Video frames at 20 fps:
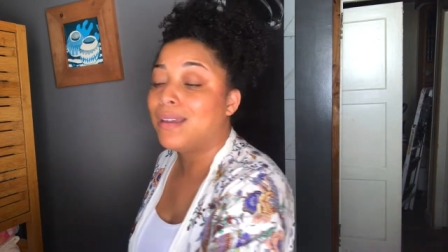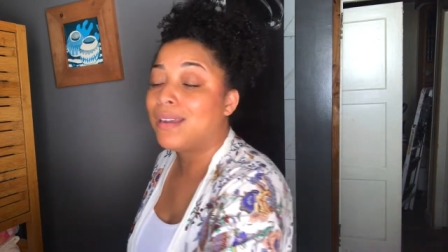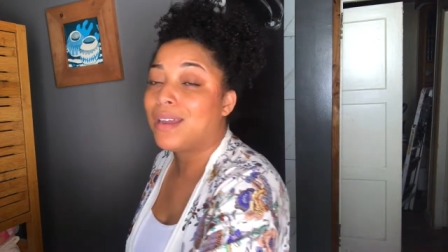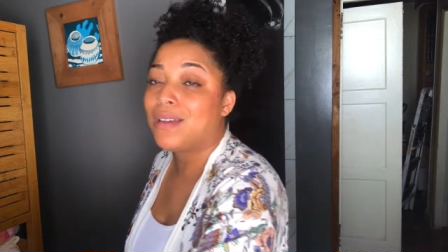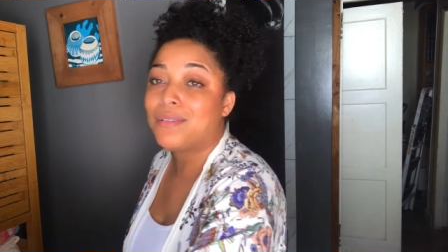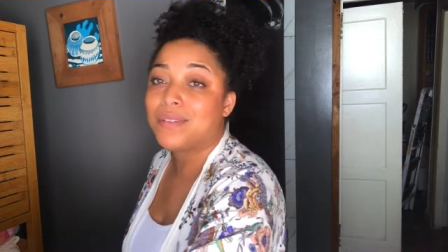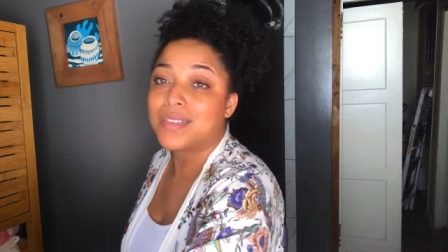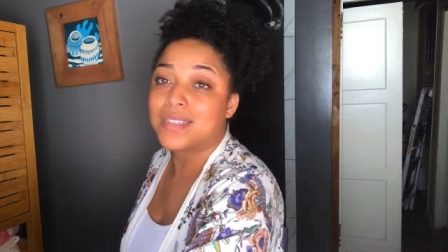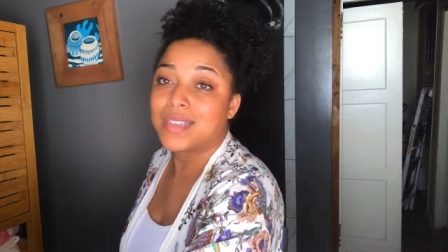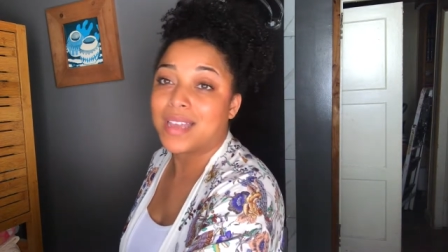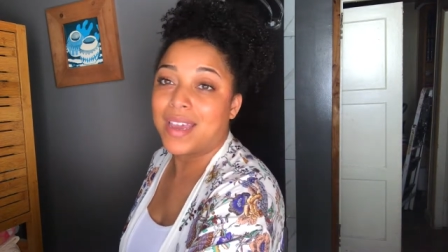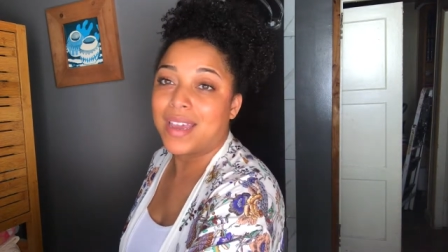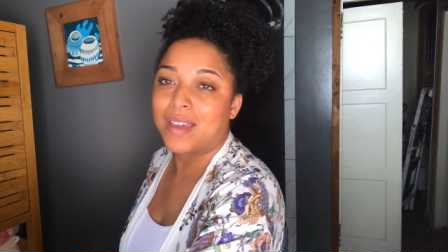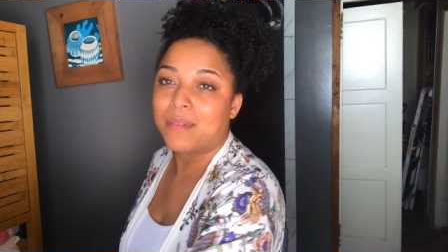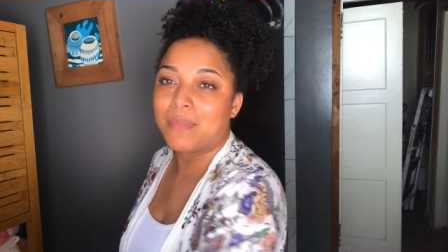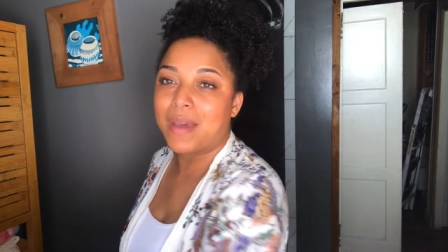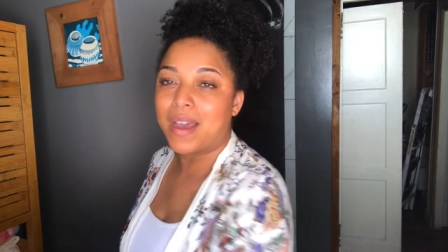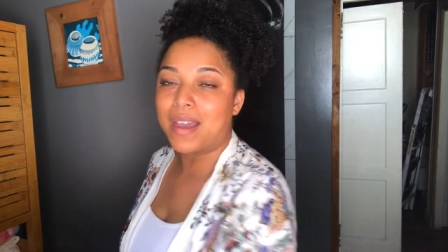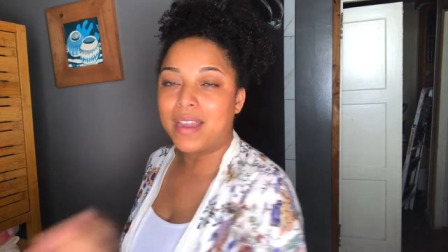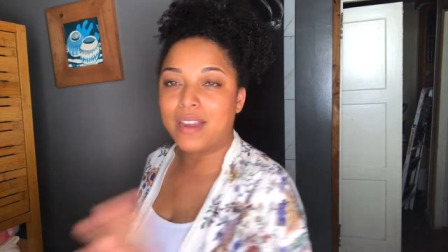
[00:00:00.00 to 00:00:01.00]
I was
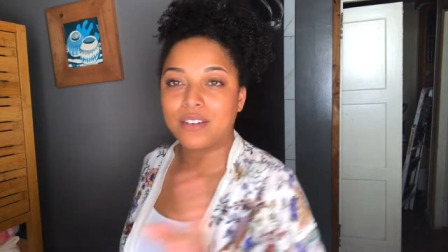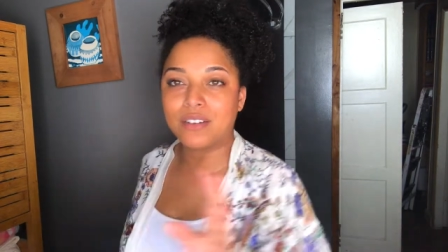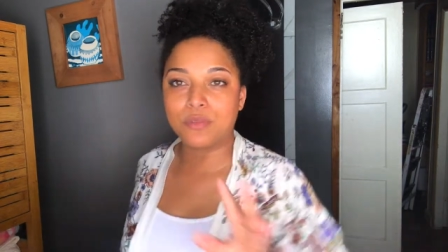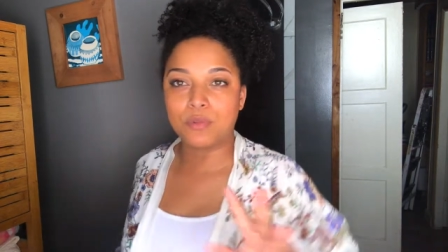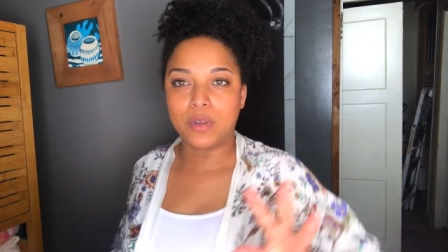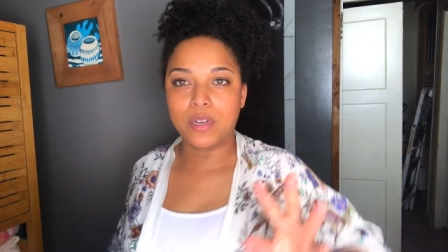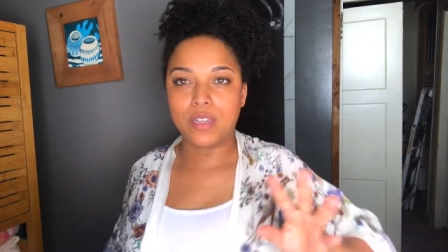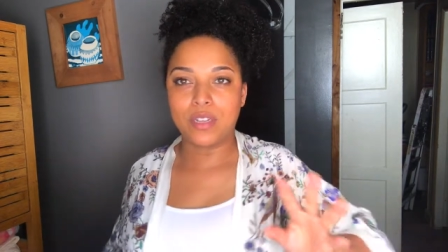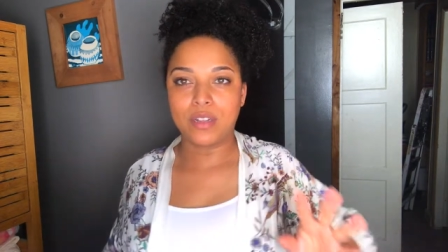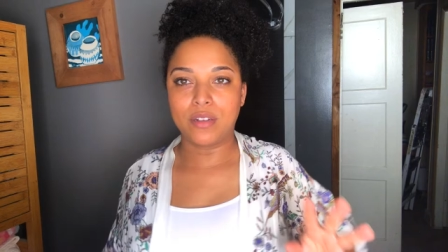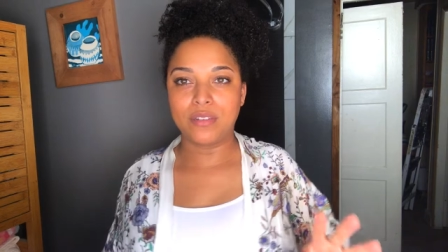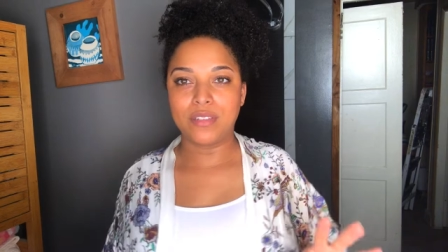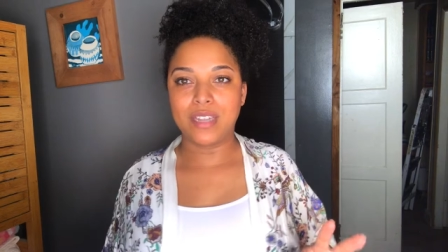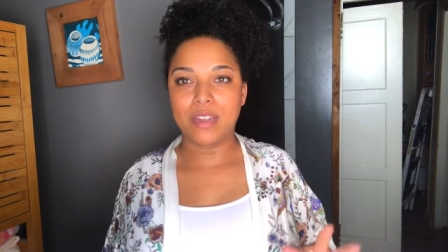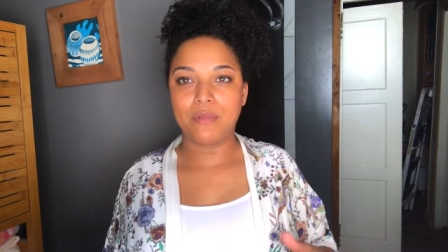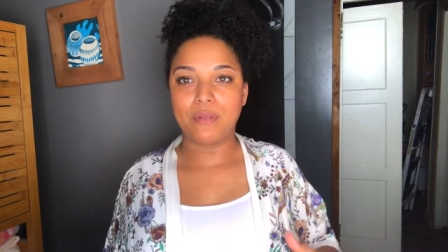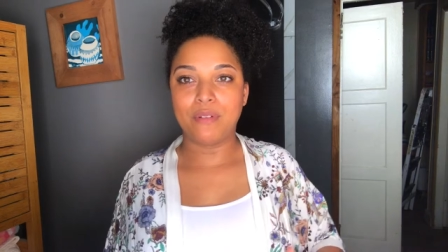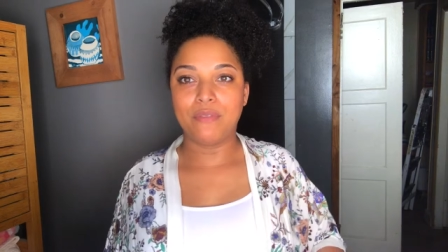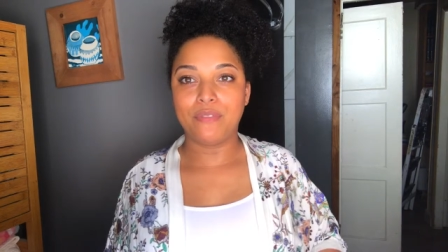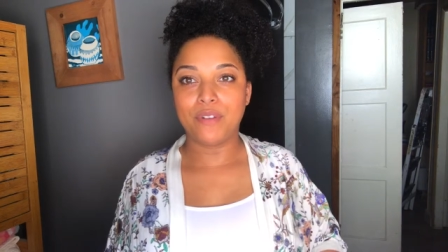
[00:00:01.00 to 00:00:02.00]
like, my hair is one of those
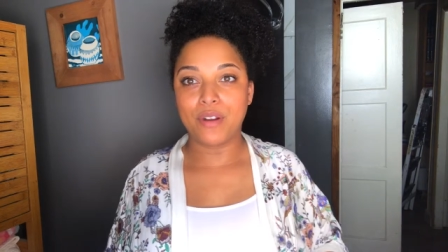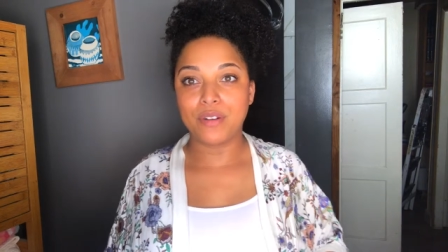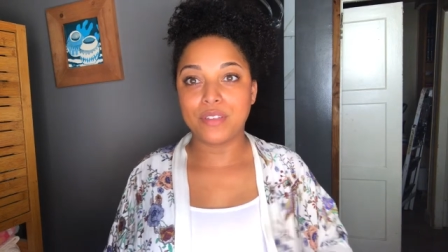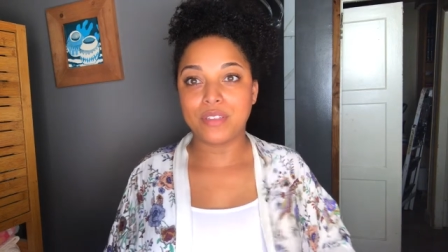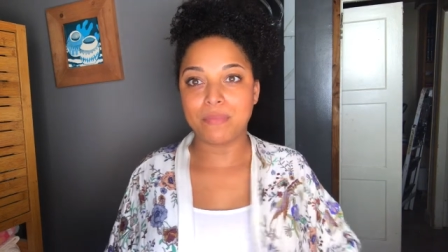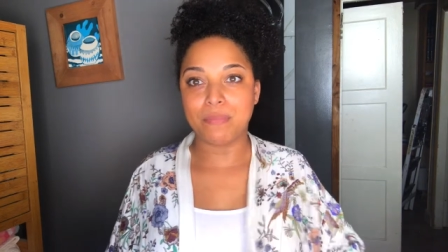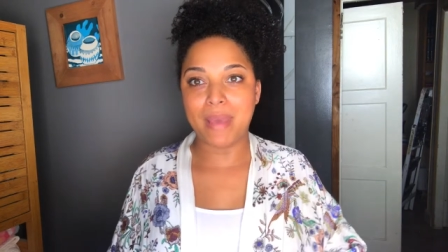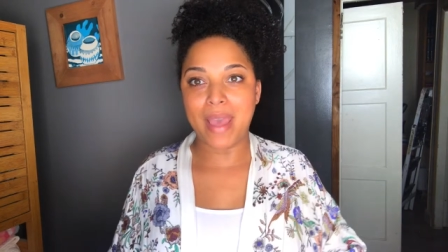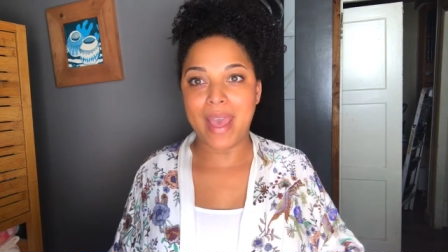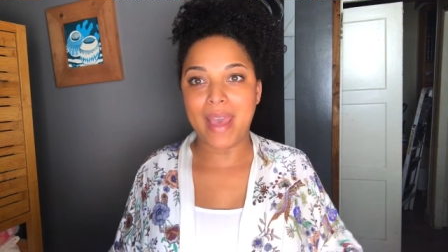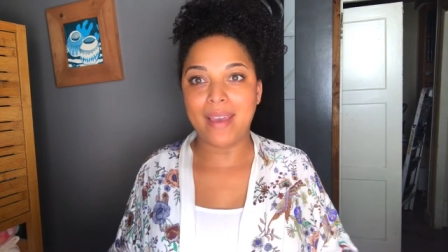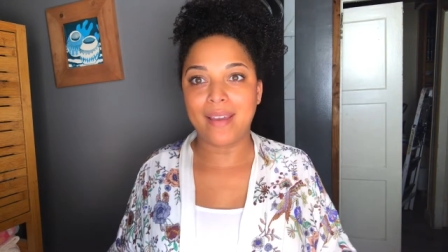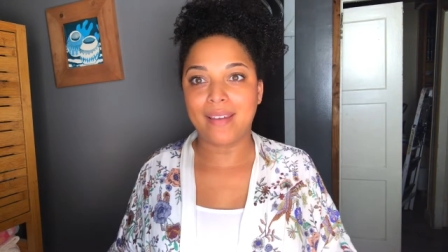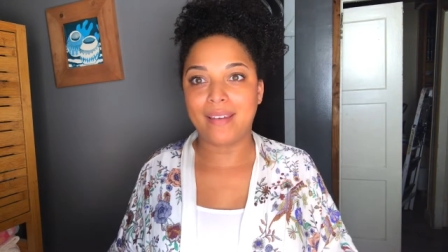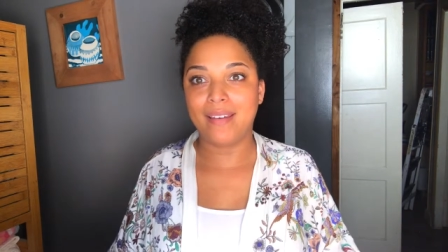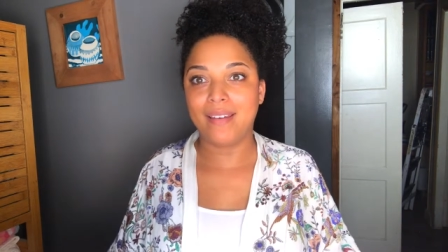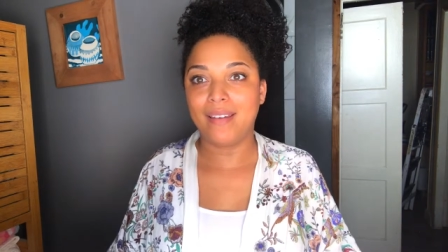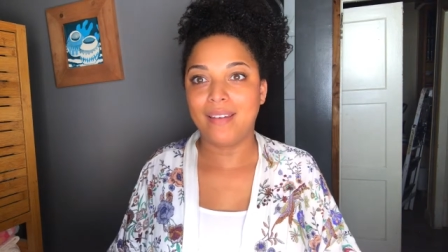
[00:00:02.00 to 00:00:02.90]
that reverts back.